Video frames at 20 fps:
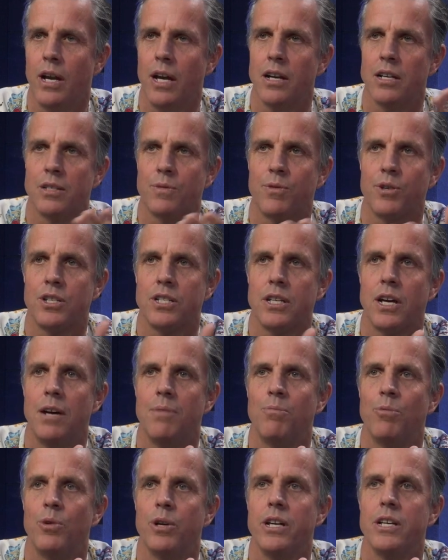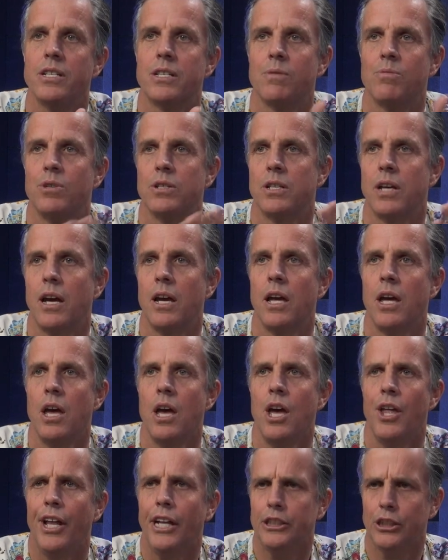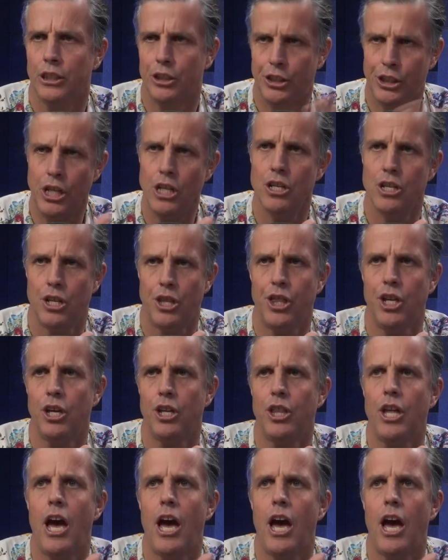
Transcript: else for some reason was like, that's a sin to think